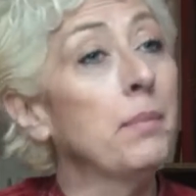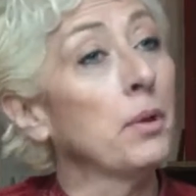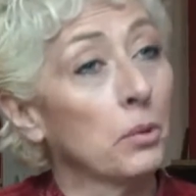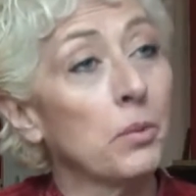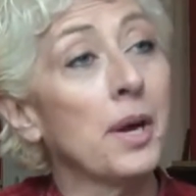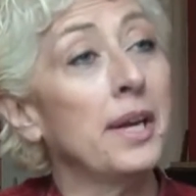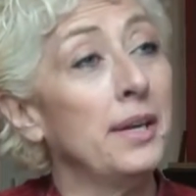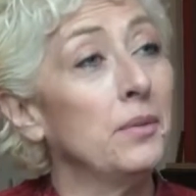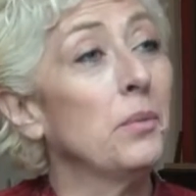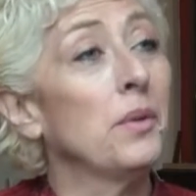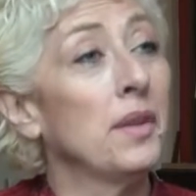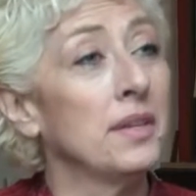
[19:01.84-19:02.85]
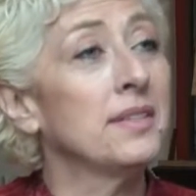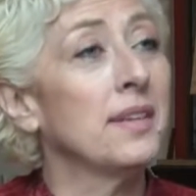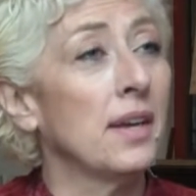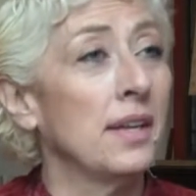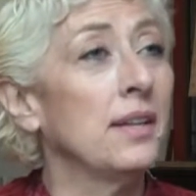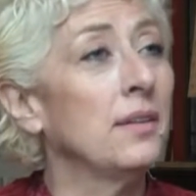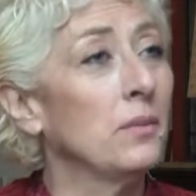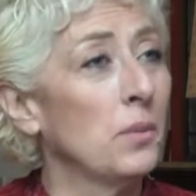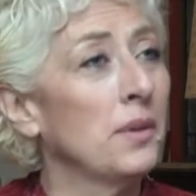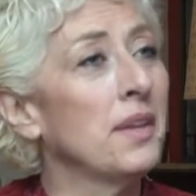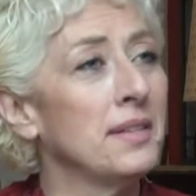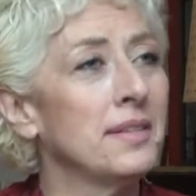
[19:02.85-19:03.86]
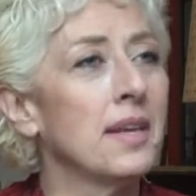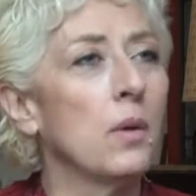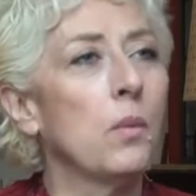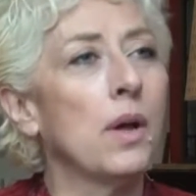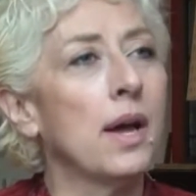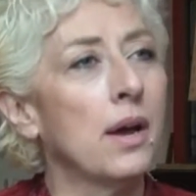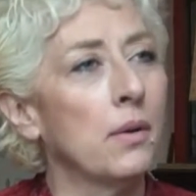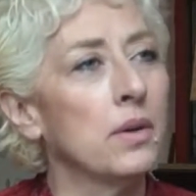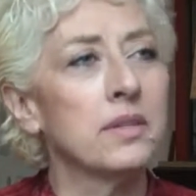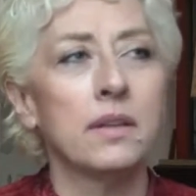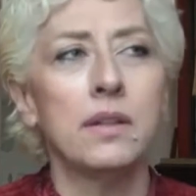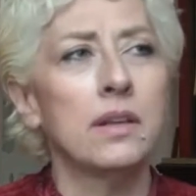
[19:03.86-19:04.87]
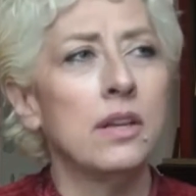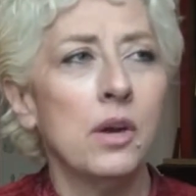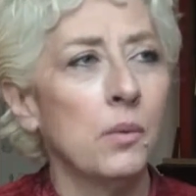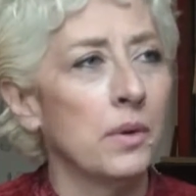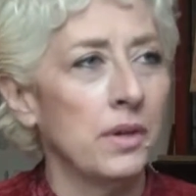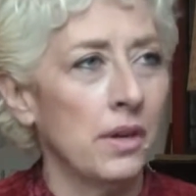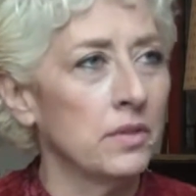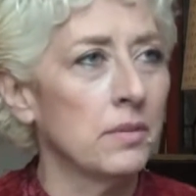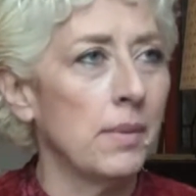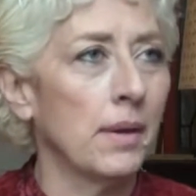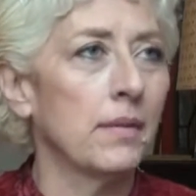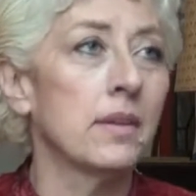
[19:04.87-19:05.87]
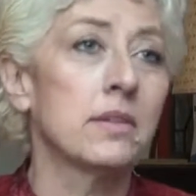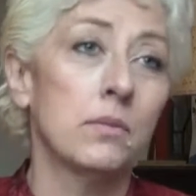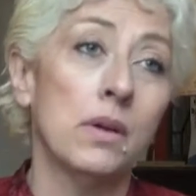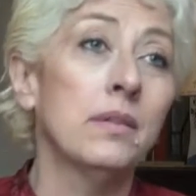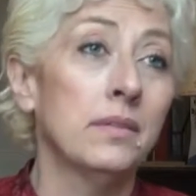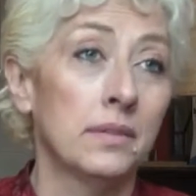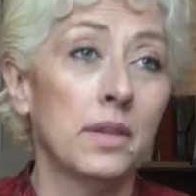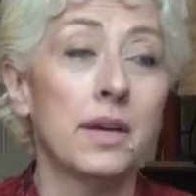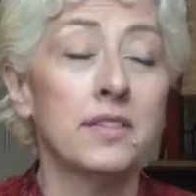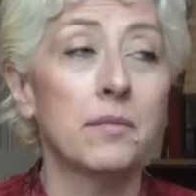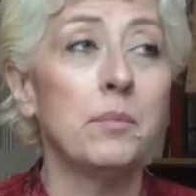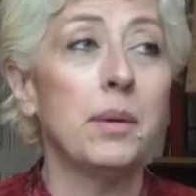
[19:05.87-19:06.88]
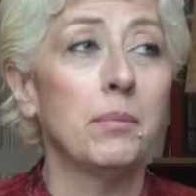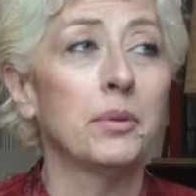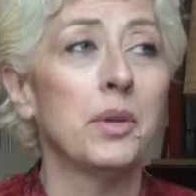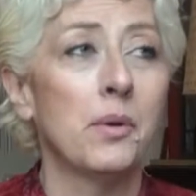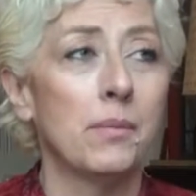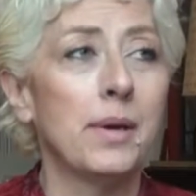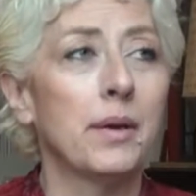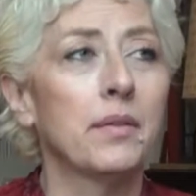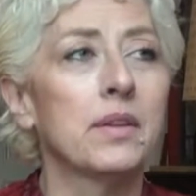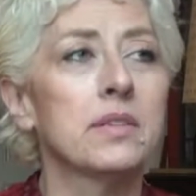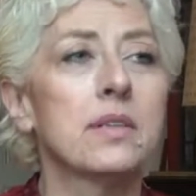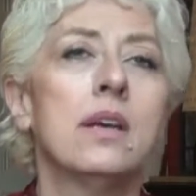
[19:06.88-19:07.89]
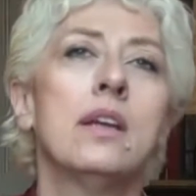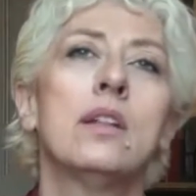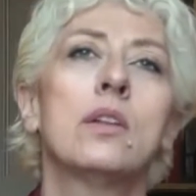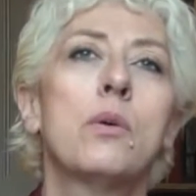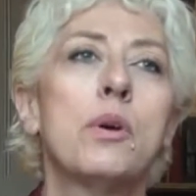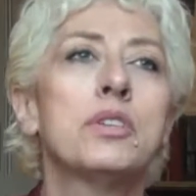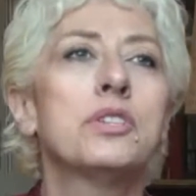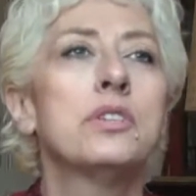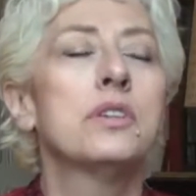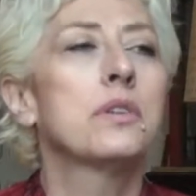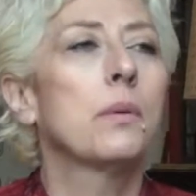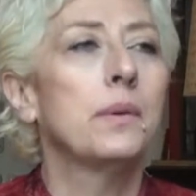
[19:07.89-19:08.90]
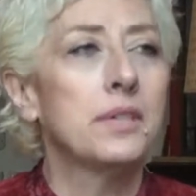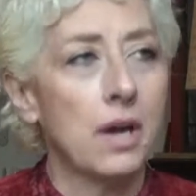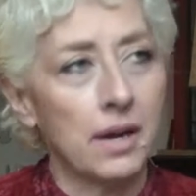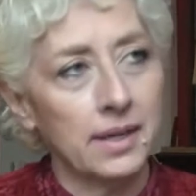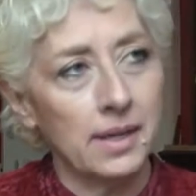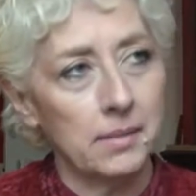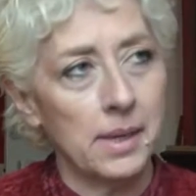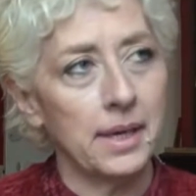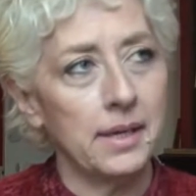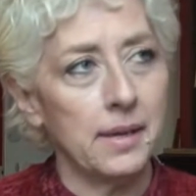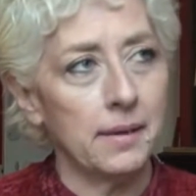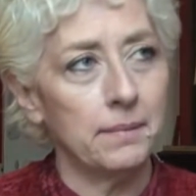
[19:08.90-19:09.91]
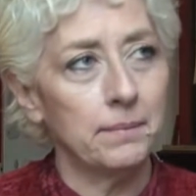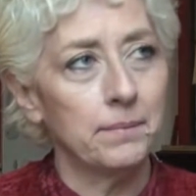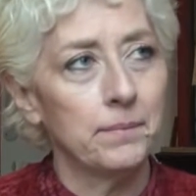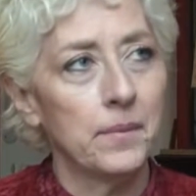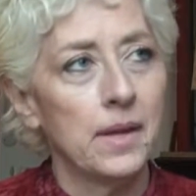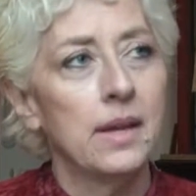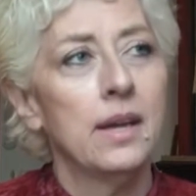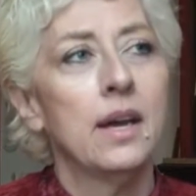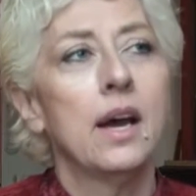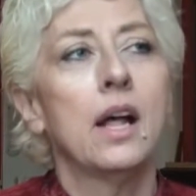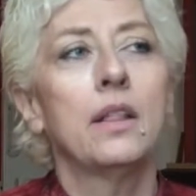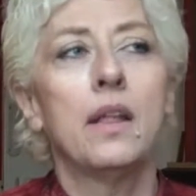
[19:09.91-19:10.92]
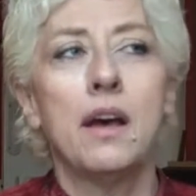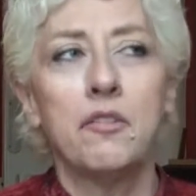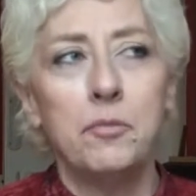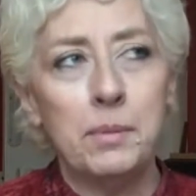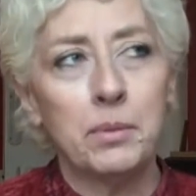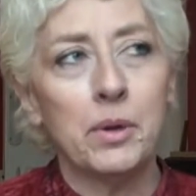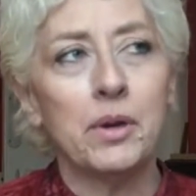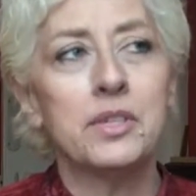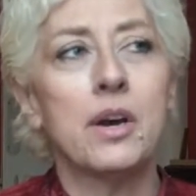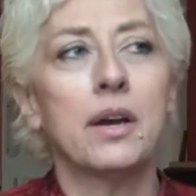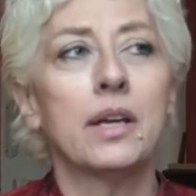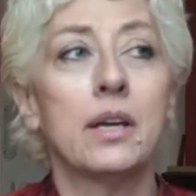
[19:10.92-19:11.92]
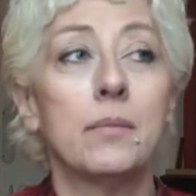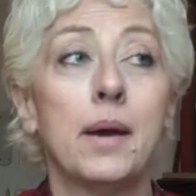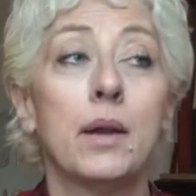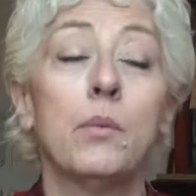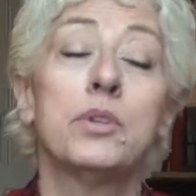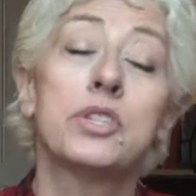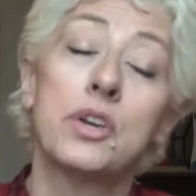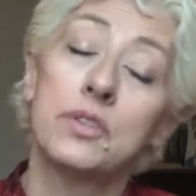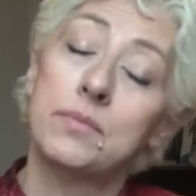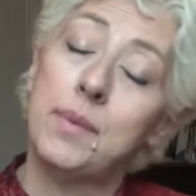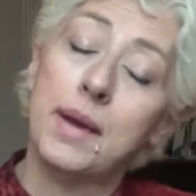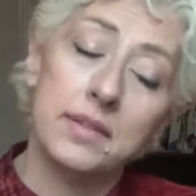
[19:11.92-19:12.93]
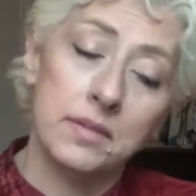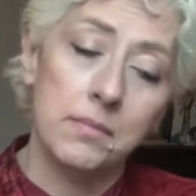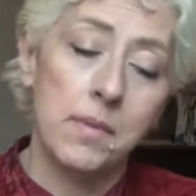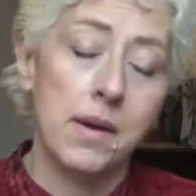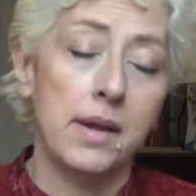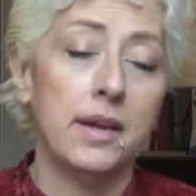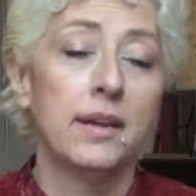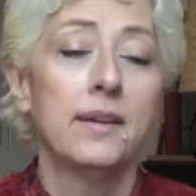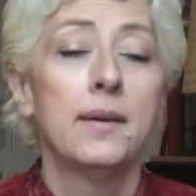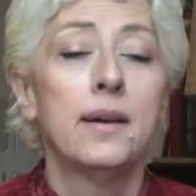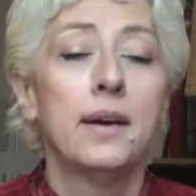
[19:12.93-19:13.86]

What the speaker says: people are right when they say, well, how is it that no one knows about this? Well, lots of people know about this. The question is, are we talking about it yet? A lot of people are talking about it, which goes back to my